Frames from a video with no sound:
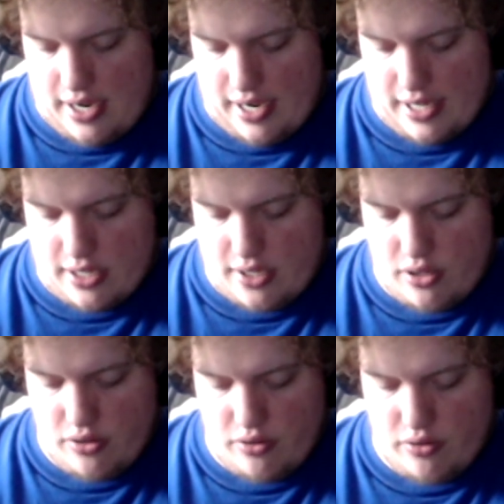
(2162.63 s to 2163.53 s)
I get
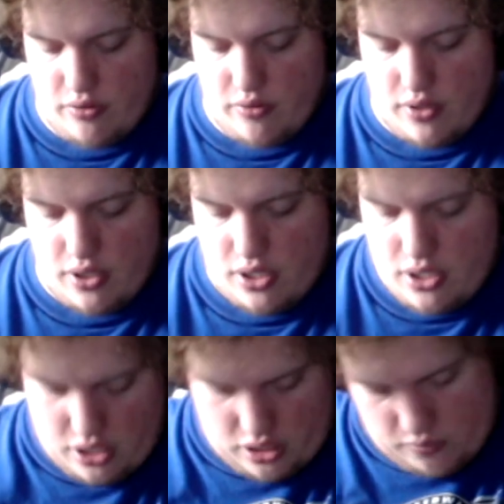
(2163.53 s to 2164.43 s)
to
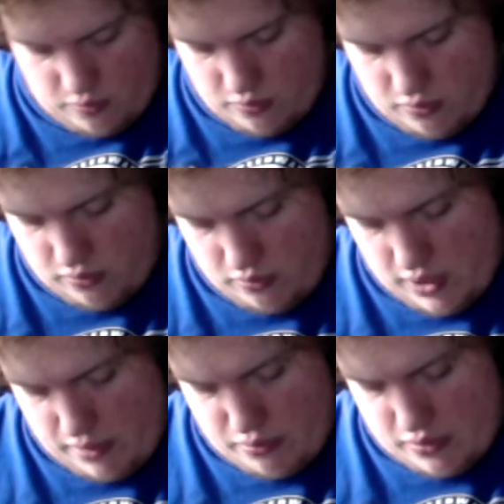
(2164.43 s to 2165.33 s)

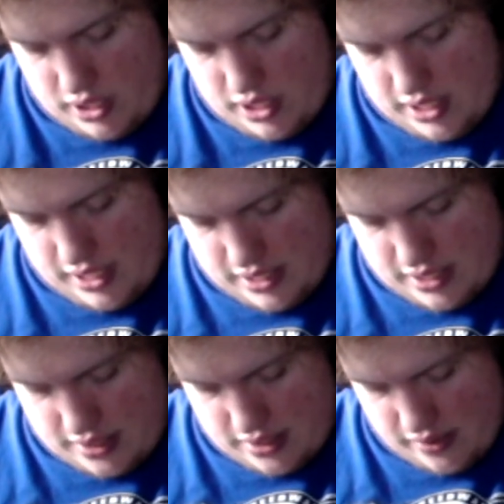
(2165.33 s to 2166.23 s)
whip
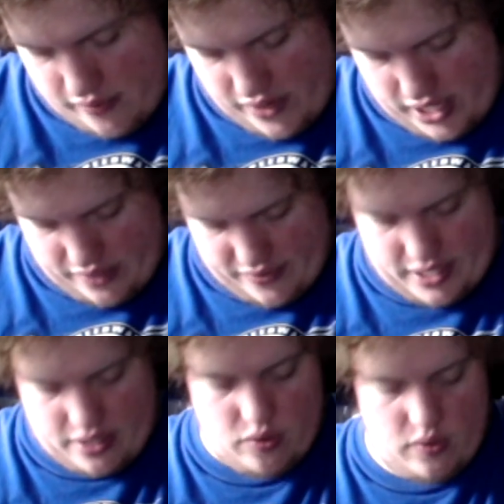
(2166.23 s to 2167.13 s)
this very,
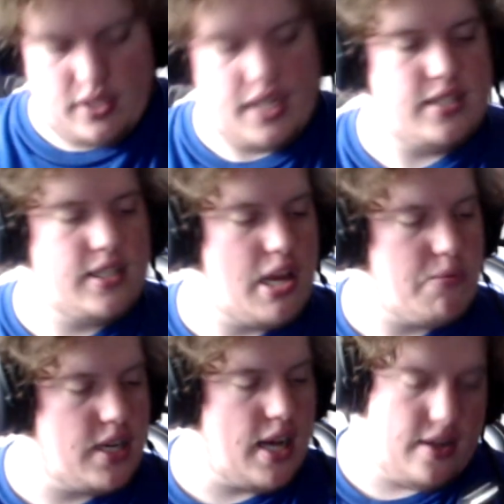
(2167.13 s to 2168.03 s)
very cool
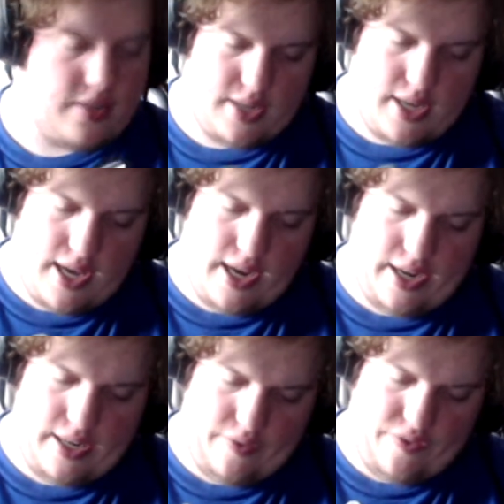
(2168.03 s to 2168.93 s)
lightsaber out. And
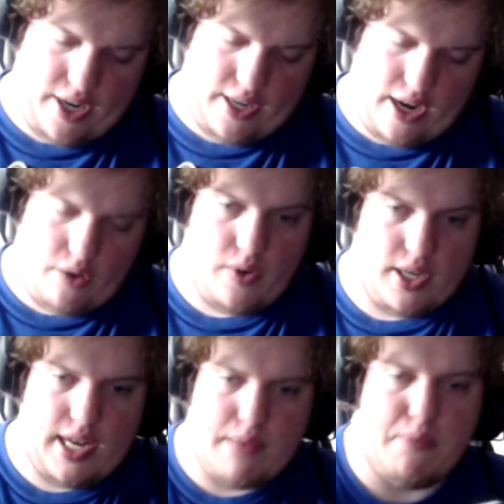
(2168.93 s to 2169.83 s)
I did find out what
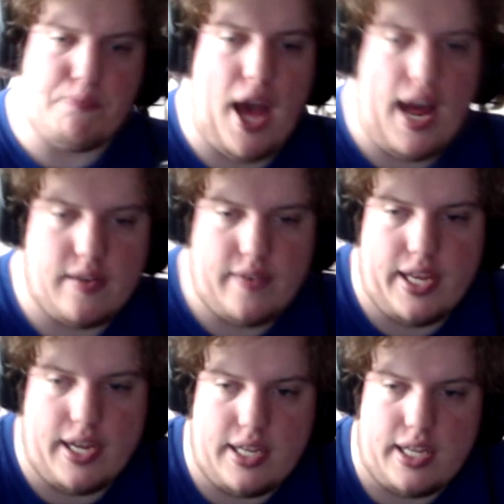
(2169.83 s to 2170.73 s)
type of battery
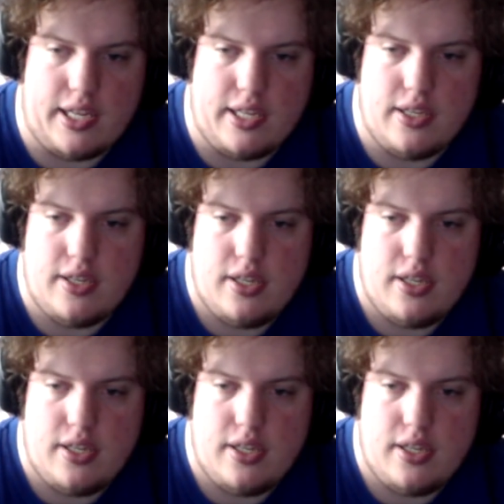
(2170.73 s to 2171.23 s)
I need.